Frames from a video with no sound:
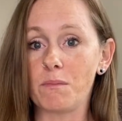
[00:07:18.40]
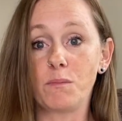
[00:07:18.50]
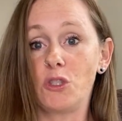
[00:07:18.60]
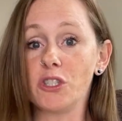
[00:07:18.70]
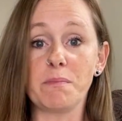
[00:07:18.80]

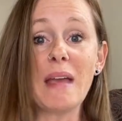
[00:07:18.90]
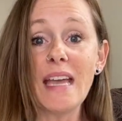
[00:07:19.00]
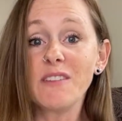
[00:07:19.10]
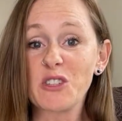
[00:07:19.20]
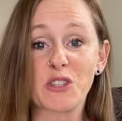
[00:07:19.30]
just
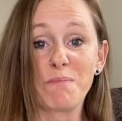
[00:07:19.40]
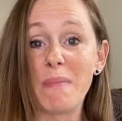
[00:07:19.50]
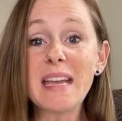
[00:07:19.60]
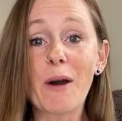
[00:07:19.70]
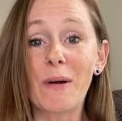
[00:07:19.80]
me
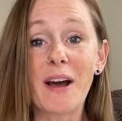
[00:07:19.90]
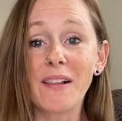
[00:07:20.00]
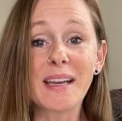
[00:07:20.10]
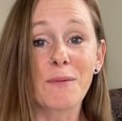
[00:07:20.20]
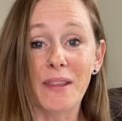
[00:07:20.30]
going all
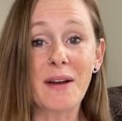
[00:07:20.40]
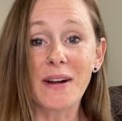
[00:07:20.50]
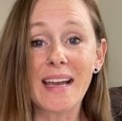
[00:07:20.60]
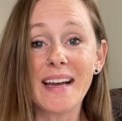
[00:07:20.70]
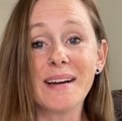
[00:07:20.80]
in without
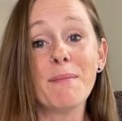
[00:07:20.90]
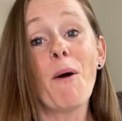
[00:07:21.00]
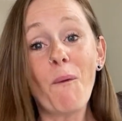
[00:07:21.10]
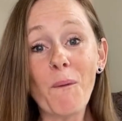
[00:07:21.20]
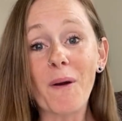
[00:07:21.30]
him,
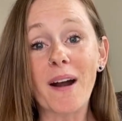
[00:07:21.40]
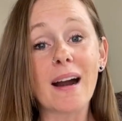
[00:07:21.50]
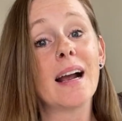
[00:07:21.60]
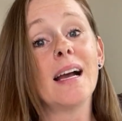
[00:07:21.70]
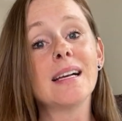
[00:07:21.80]
or
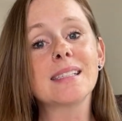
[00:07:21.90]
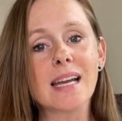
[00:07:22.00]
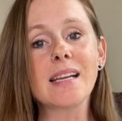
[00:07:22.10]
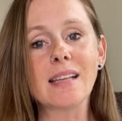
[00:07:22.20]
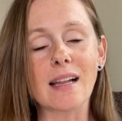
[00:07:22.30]
stay
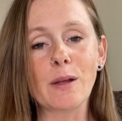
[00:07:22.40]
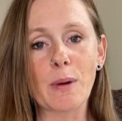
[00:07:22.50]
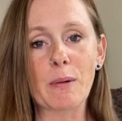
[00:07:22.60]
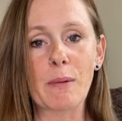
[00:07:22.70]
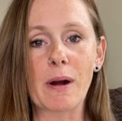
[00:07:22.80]
exactly where
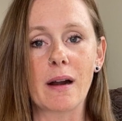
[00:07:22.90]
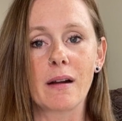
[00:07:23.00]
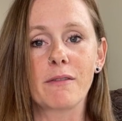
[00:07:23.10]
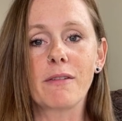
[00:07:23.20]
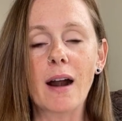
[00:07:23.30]
we were.
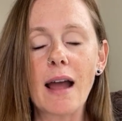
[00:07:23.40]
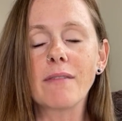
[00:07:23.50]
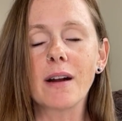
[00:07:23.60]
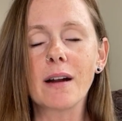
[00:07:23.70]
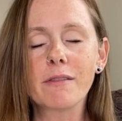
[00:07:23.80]

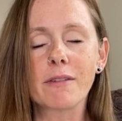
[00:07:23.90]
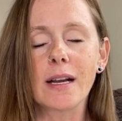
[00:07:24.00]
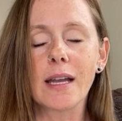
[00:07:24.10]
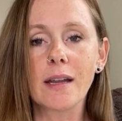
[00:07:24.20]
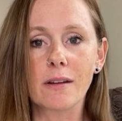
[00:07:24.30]
Forever
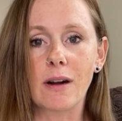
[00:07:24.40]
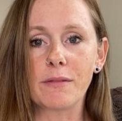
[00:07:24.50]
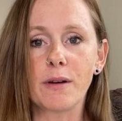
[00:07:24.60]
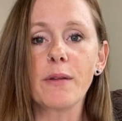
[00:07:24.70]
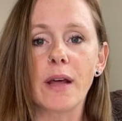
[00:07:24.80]
freaking
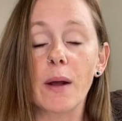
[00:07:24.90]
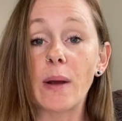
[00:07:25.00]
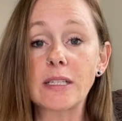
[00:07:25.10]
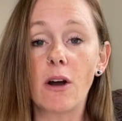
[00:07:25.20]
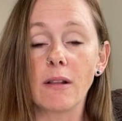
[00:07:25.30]
grateful that I
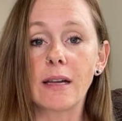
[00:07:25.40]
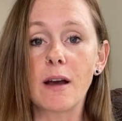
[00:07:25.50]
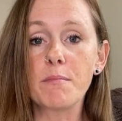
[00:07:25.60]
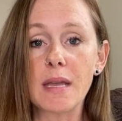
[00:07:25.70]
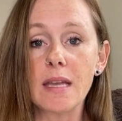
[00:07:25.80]
went all in
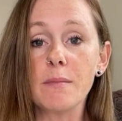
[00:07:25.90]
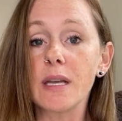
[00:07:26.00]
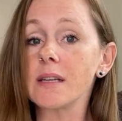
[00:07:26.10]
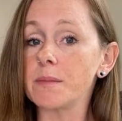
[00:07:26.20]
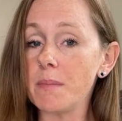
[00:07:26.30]
on me,
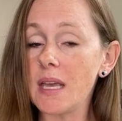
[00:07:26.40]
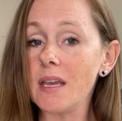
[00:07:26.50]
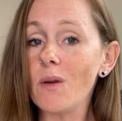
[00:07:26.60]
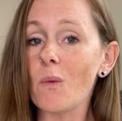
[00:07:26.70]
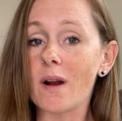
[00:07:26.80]
because
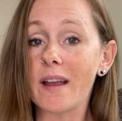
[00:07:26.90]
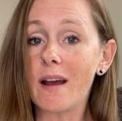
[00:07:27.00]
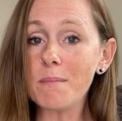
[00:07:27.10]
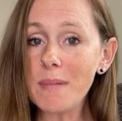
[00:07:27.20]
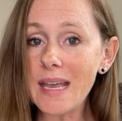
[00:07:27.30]
me working
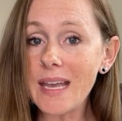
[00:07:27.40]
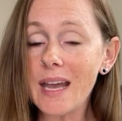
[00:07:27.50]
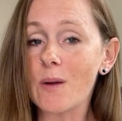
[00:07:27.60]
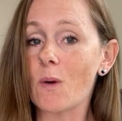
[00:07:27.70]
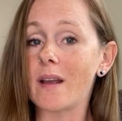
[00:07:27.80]
on me
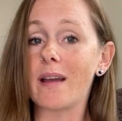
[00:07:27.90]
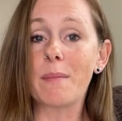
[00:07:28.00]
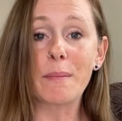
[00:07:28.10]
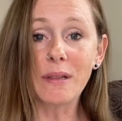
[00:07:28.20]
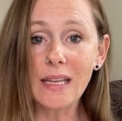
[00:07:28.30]
and working on my
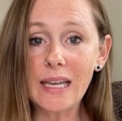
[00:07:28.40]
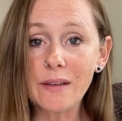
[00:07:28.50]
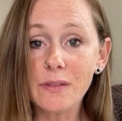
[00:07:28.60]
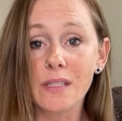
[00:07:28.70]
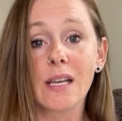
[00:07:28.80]

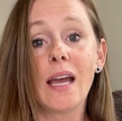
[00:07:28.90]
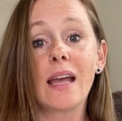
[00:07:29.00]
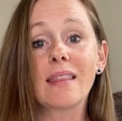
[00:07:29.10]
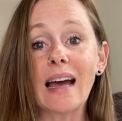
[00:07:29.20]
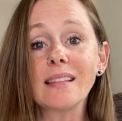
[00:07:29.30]
beliefs,
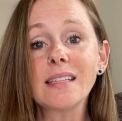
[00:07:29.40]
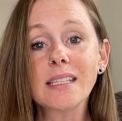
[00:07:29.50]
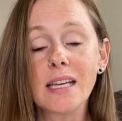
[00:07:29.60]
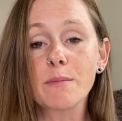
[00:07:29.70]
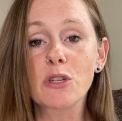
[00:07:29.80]
that led to
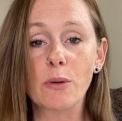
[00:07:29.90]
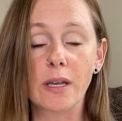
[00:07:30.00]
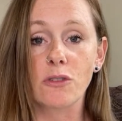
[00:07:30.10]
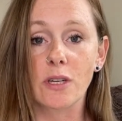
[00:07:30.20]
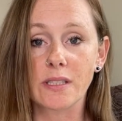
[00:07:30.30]
him showing
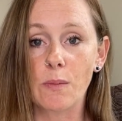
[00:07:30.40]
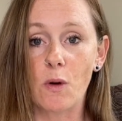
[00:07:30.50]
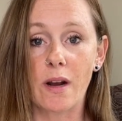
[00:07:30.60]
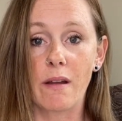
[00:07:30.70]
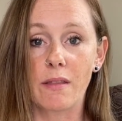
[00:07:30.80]
interest in
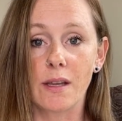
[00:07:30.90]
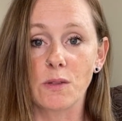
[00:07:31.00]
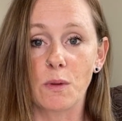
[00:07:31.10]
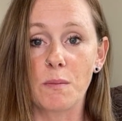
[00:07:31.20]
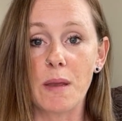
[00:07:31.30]
working on things
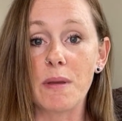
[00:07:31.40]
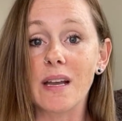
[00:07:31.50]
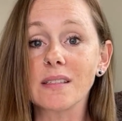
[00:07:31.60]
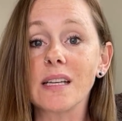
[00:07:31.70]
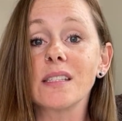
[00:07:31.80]
with me
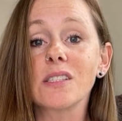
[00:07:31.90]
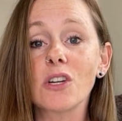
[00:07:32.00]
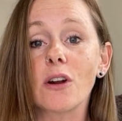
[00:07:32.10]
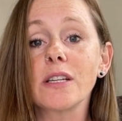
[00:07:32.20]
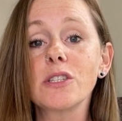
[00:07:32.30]
because I'd
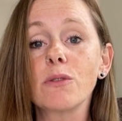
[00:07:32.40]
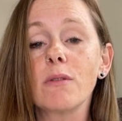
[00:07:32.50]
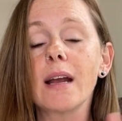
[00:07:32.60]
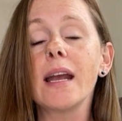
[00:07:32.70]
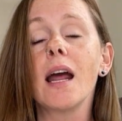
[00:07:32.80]
started to
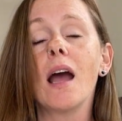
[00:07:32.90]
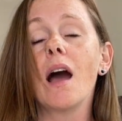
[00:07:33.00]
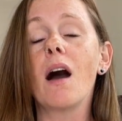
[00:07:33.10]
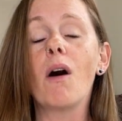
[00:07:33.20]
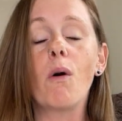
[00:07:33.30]
create
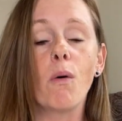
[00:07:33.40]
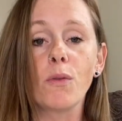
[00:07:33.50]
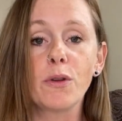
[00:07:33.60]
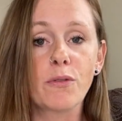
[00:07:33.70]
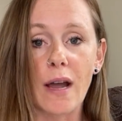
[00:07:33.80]
a whole
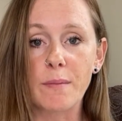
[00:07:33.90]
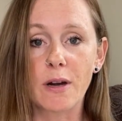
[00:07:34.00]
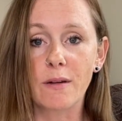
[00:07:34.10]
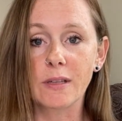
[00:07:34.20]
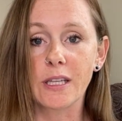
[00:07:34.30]
new vibe in
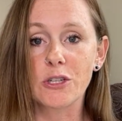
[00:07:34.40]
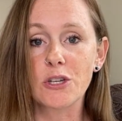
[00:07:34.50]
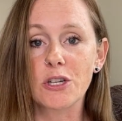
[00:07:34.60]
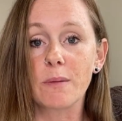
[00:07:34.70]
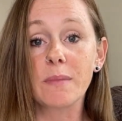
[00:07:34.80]
our
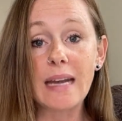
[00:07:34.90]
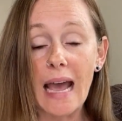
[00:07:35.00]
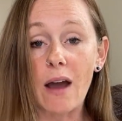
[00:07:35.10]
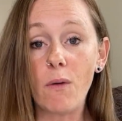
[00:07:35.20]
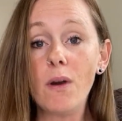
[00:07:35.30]
relationship.
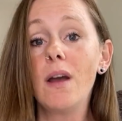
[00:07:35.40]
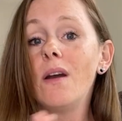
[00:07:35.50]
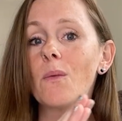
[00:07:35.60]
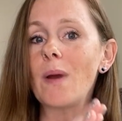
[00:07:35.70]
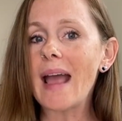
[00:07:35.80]
Now
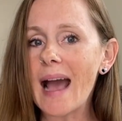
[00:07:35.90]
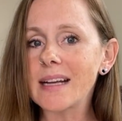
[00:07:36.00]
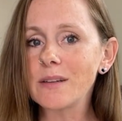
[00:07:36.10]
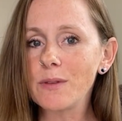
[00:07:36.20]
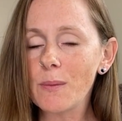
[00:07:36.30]
we
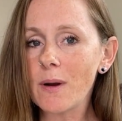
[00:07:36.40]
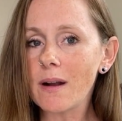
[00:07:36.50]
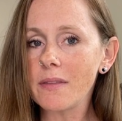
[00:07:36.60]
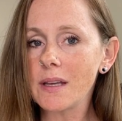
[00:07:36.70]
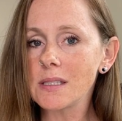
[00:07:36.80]
actively work
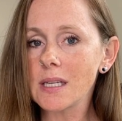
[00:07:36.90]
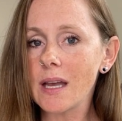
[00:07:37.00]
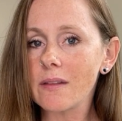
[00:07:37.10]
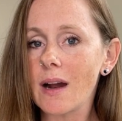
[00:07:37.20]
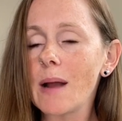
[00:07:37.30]
on things
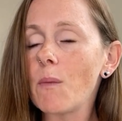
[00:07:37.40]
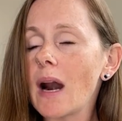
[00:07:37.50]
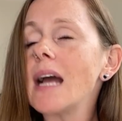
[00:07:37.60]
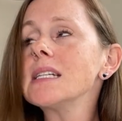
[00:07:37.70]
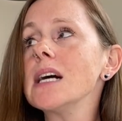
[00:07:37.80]
together. And when
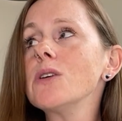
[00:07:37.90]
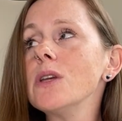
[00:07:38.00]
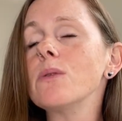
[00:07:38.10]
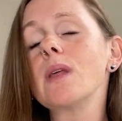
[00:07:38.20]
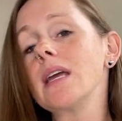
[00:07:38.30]
I tell
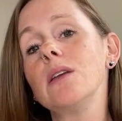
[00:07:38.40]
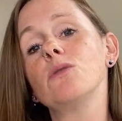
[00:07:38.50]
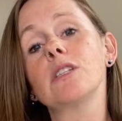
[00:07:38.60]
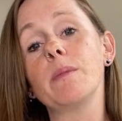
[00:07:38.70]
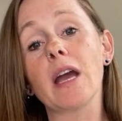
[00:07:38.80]
you that he
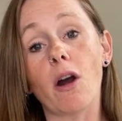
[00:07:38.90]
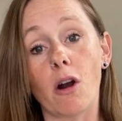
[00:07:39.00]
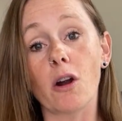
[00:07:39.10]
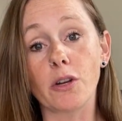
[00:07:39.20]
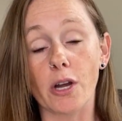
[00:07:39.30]
used to be a
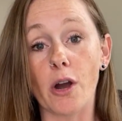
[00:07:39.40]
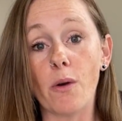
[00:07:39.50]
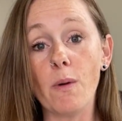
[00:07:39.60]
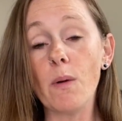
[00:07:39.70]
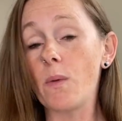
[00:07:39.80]
hard
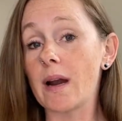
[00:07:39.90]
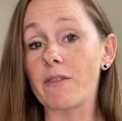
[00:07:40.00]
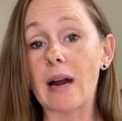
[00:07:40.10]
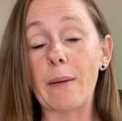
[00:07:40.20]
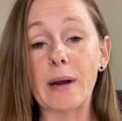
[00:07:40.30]
no
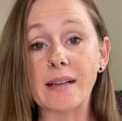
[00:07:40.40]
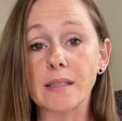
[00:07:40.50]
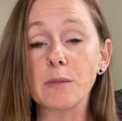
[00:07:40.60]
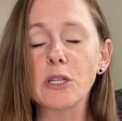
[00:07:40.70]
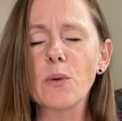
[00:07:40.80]
whenever I would ask him
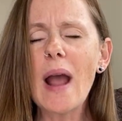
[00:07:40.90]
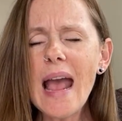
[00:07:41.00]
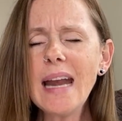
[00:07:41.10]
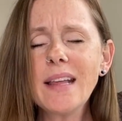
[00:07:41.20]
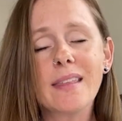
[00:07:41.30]
to do
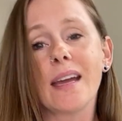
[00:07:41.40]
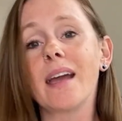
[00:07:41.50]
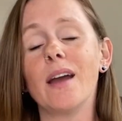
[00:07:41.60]
anything,